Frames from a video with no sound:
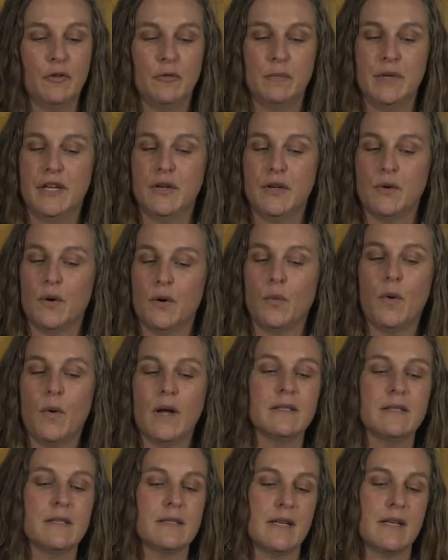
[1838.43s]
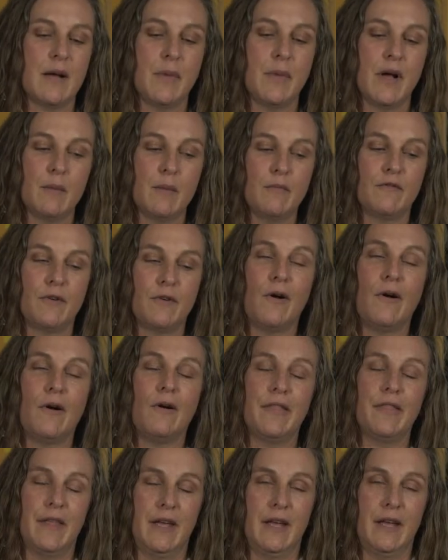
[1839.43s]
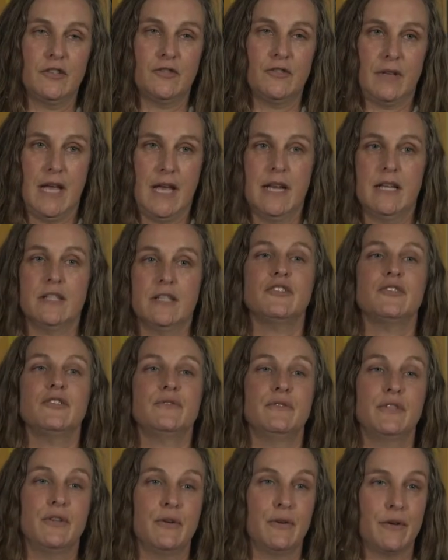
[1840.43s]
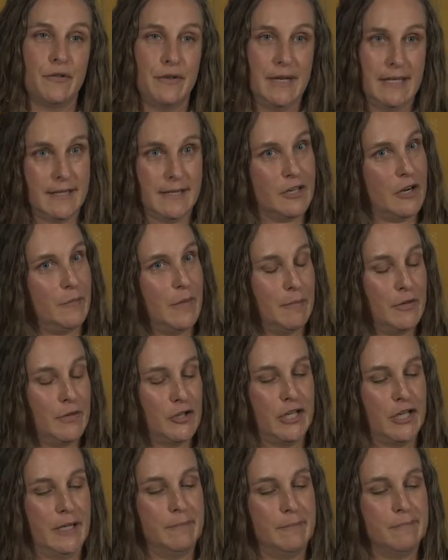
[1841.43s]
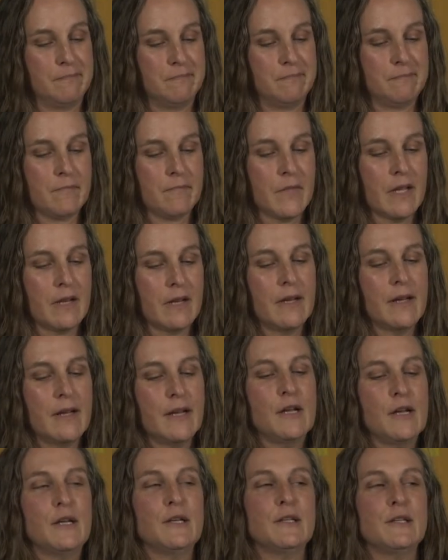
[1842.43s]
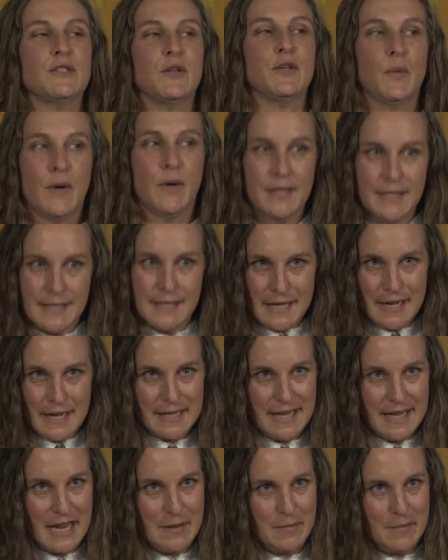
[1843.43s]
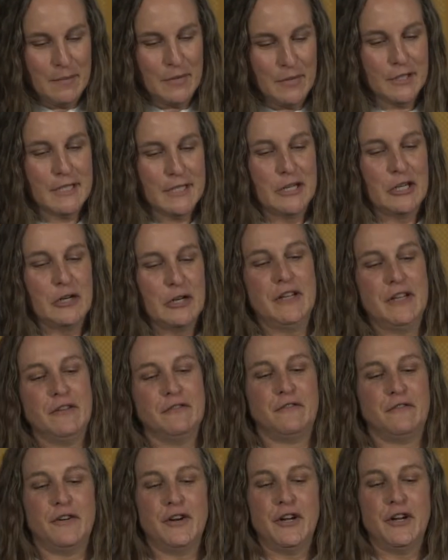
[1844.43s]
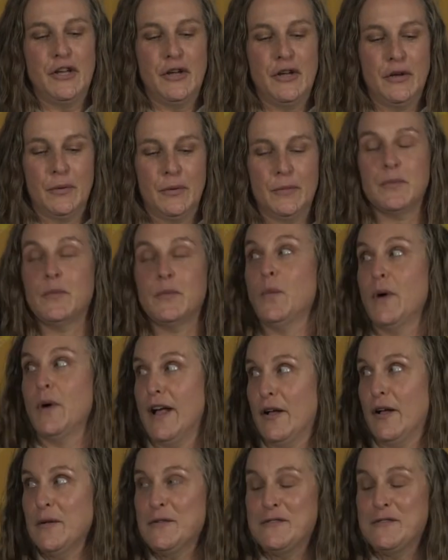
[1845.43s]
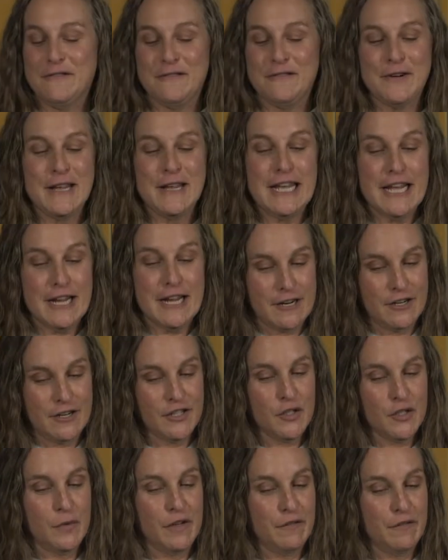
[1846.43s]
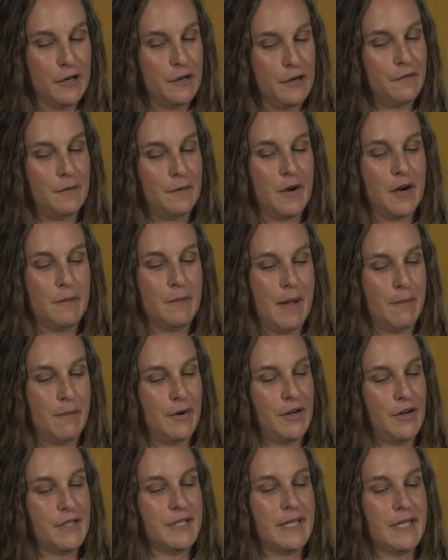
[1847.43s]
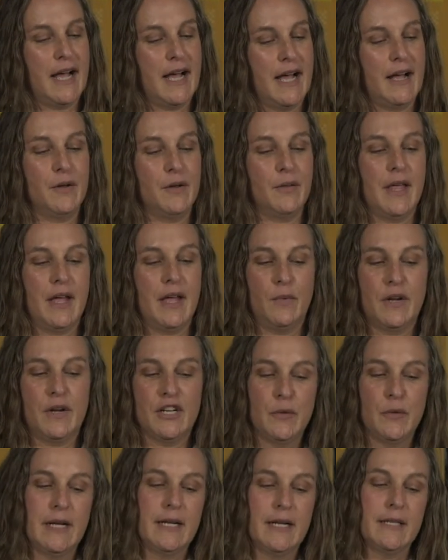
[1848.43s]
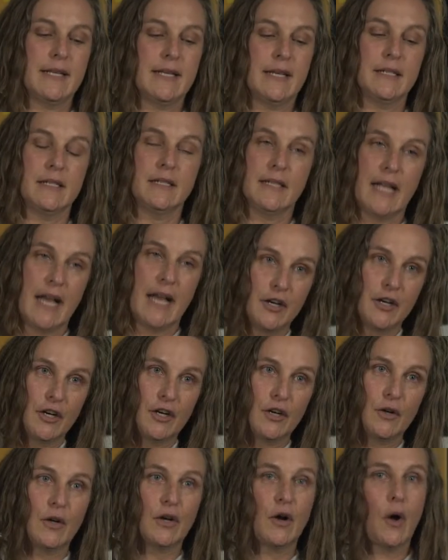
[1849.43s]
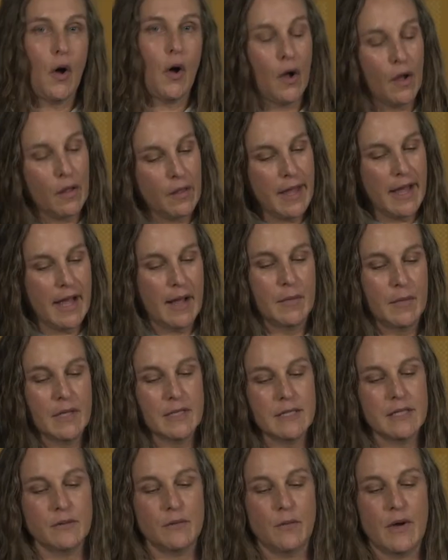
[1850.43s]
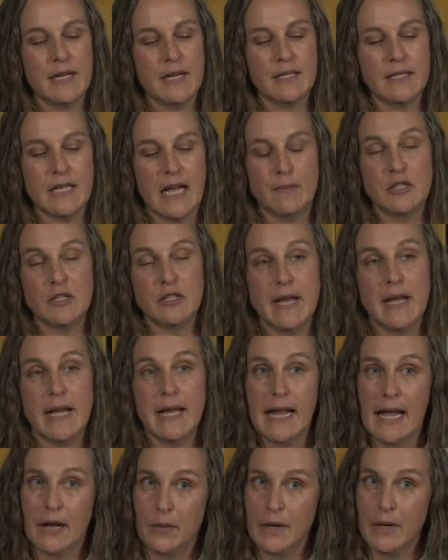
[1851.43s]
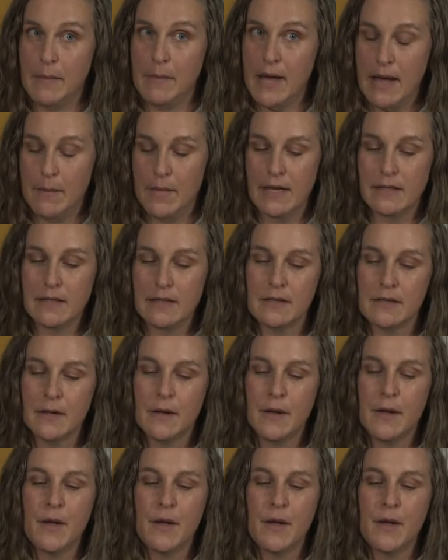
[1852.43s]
will be your one-stop hub for all things related to your GreenStar membership. So what does the online member center mean for you? Well, for years, we've heard from our members that they wish we could send a letter or call them when it's time to make an equity payment.